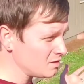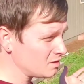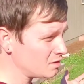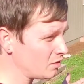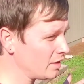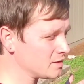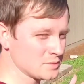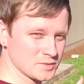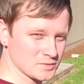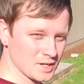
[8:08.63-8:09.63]
go ahead and
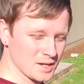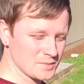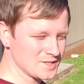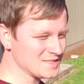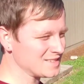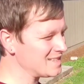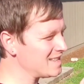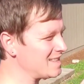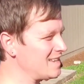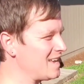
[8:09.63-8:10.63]
subscribe, because
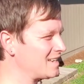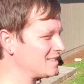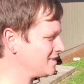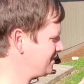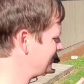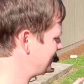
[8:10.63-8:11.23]
next